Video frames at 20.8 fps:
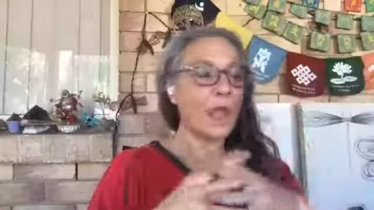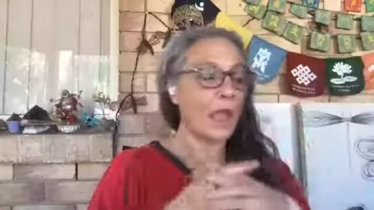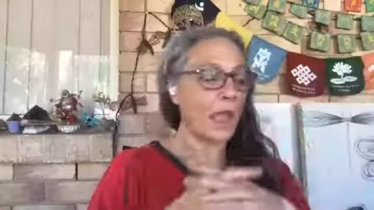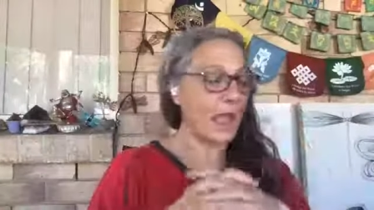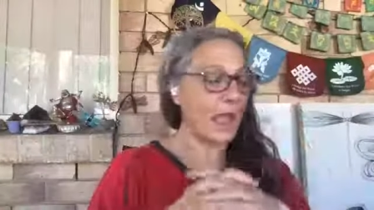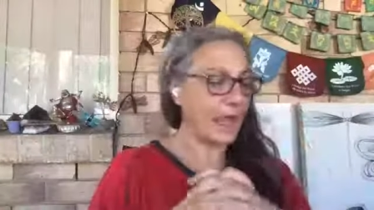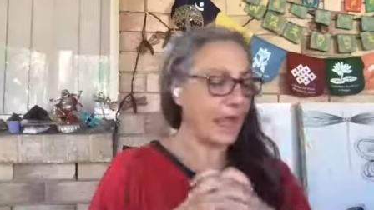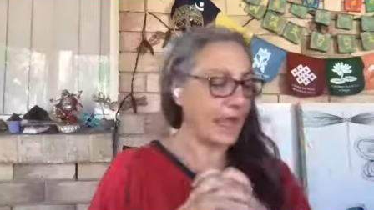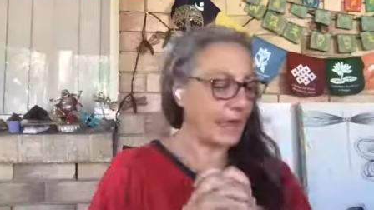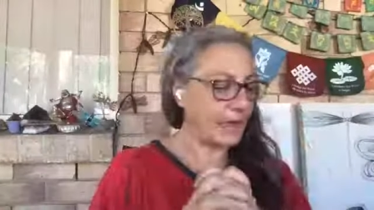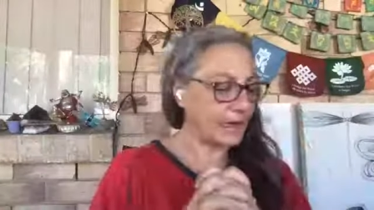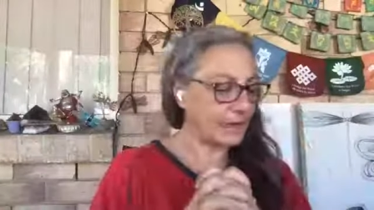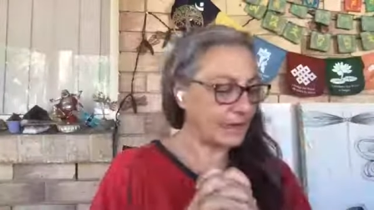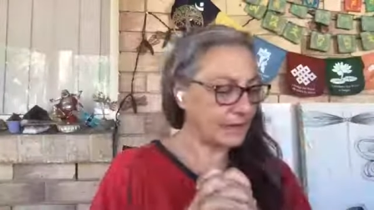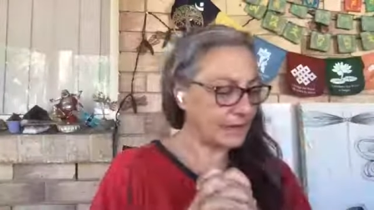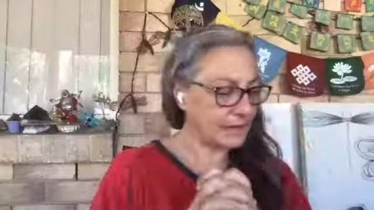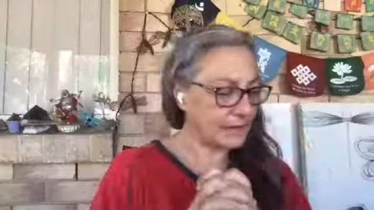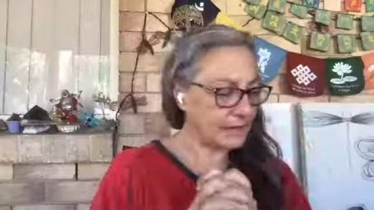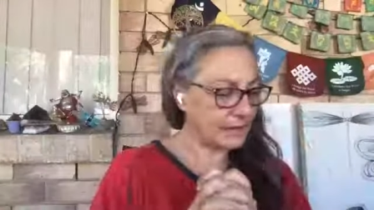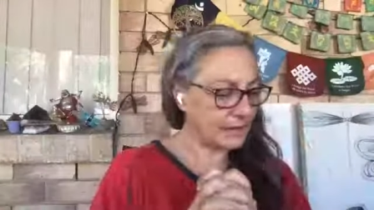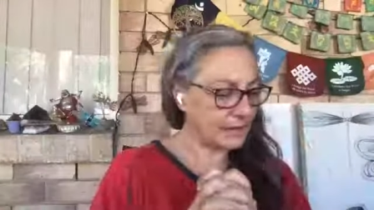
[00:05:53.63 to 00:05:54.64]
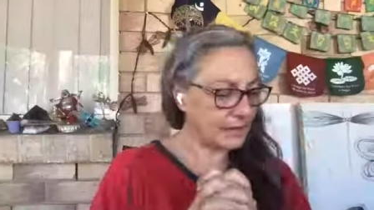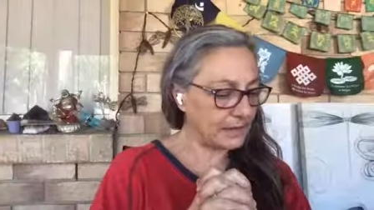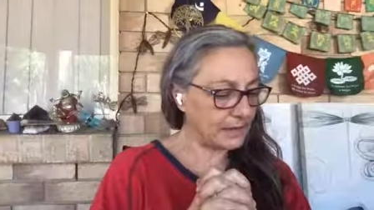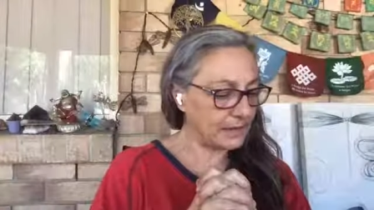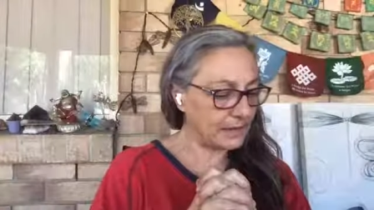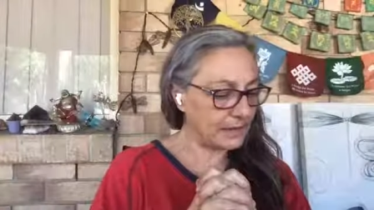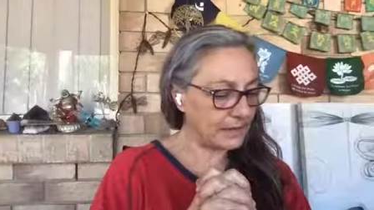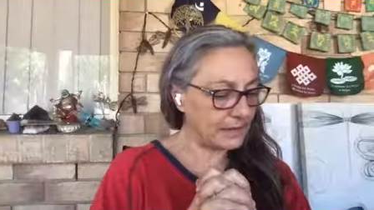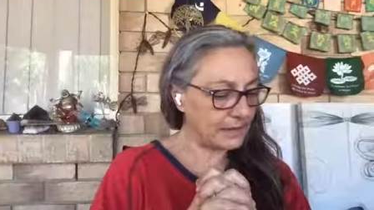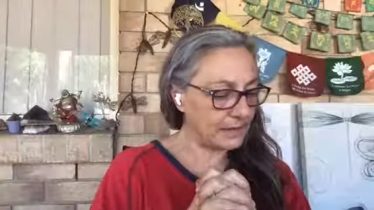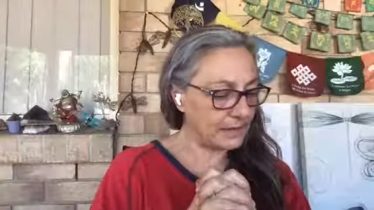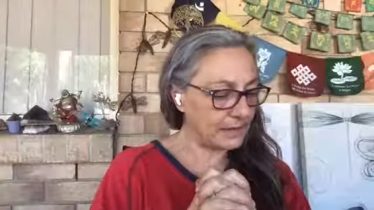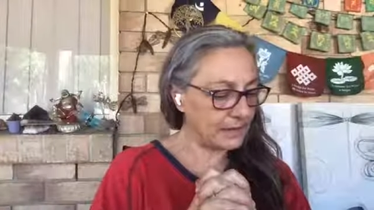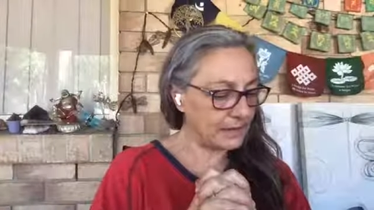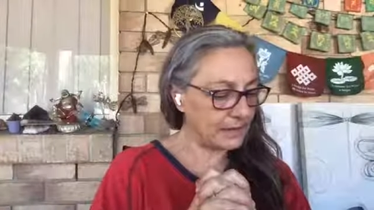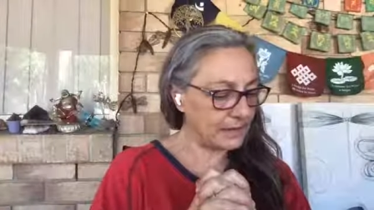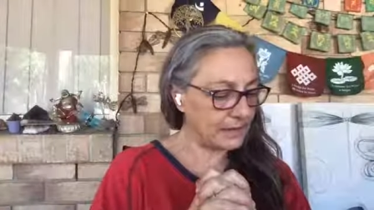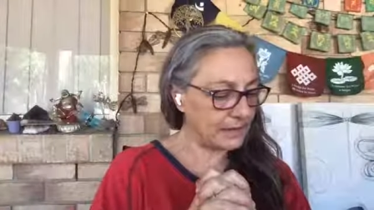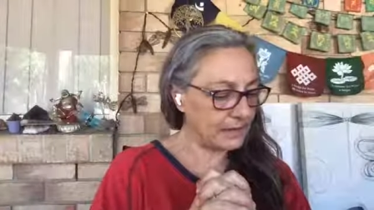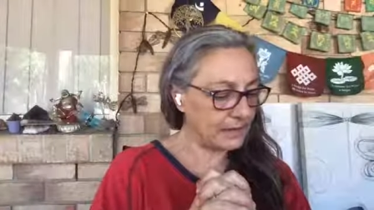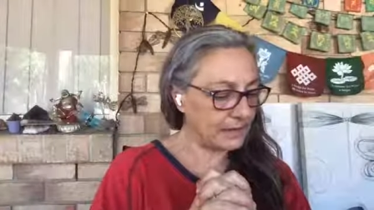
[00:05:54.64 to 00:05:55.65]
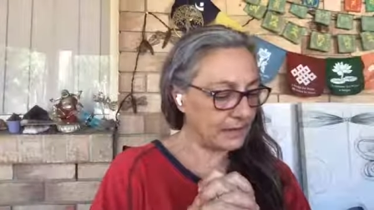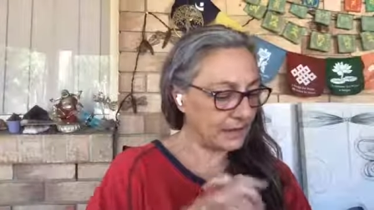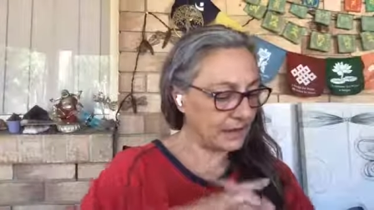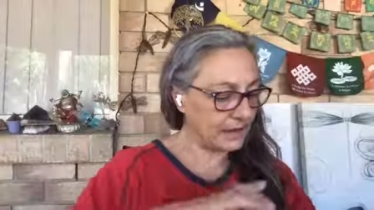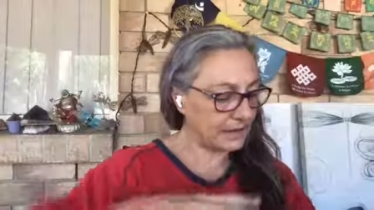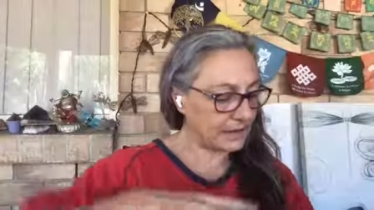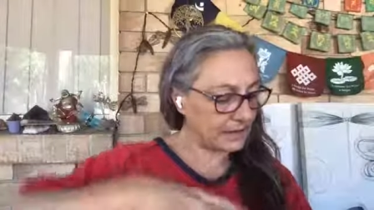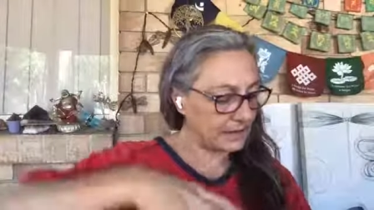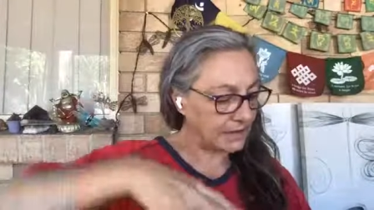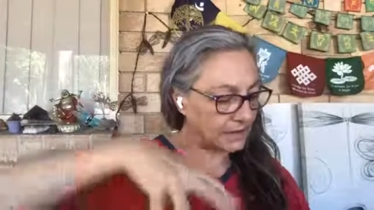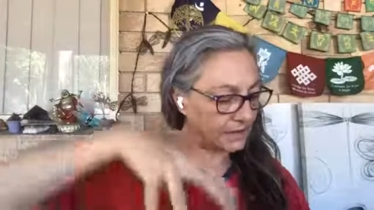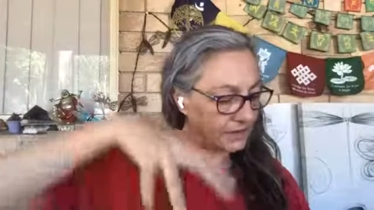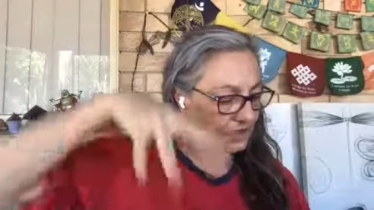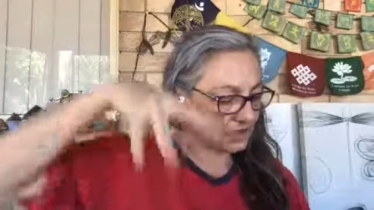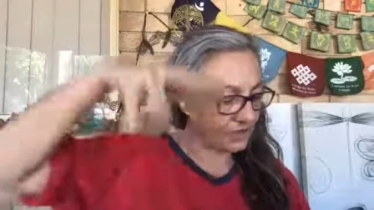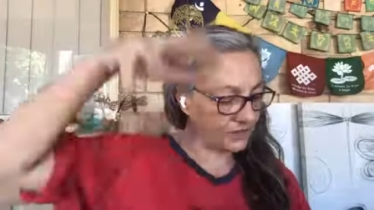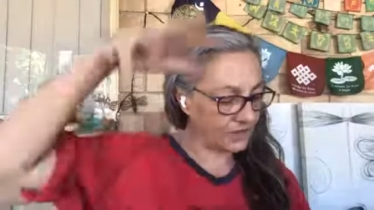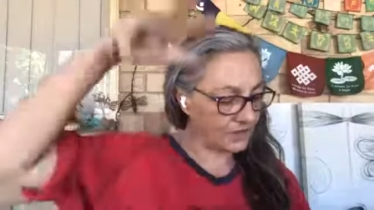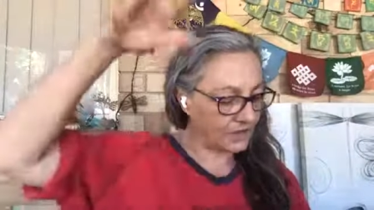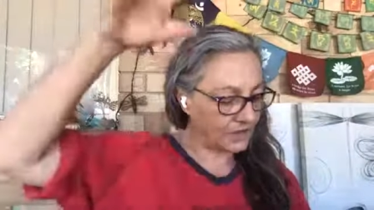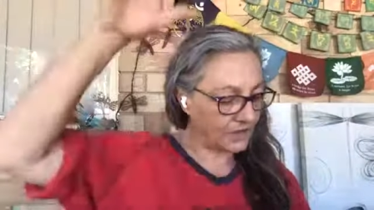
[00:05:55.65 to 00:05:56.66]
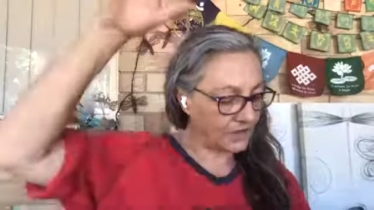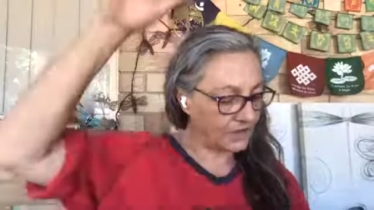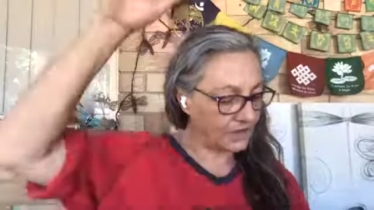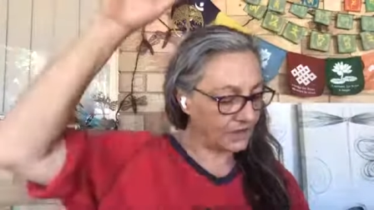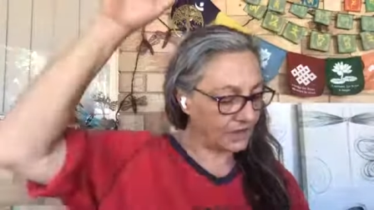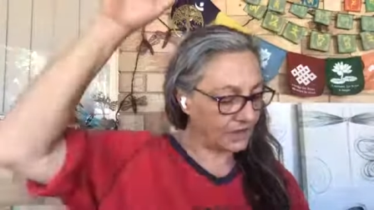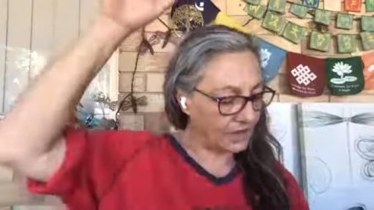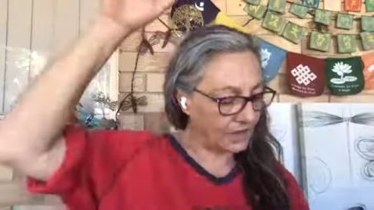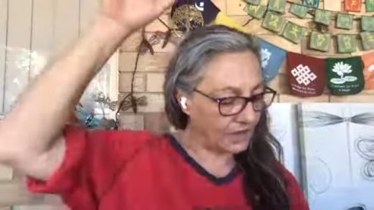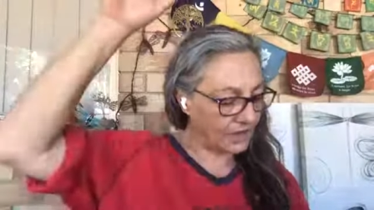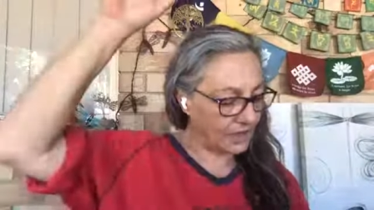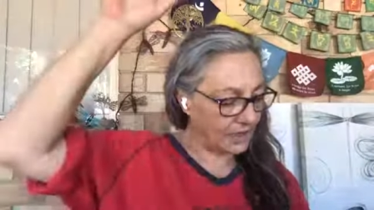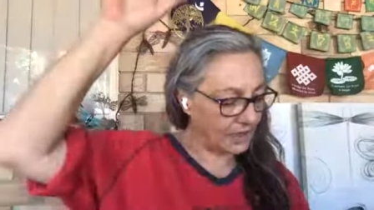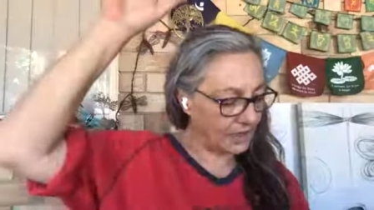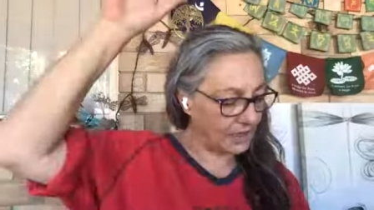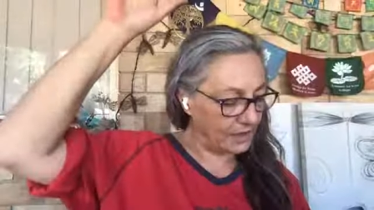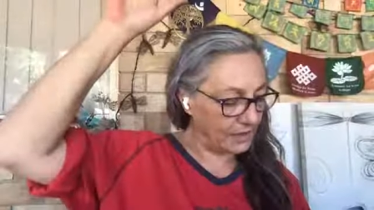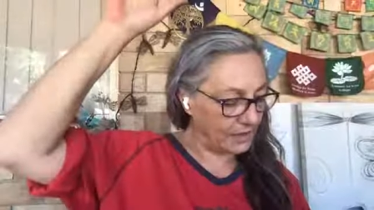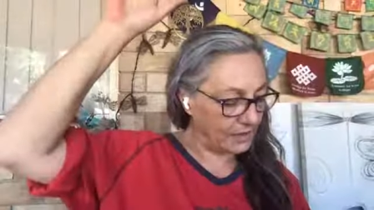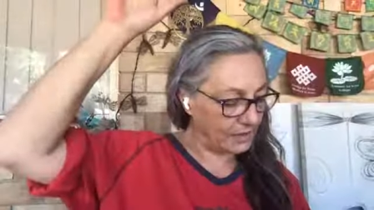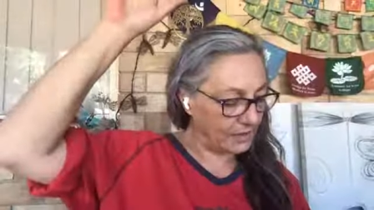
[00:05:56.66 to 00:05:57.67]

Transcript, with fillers: And, okay, there's another shift of energy going here.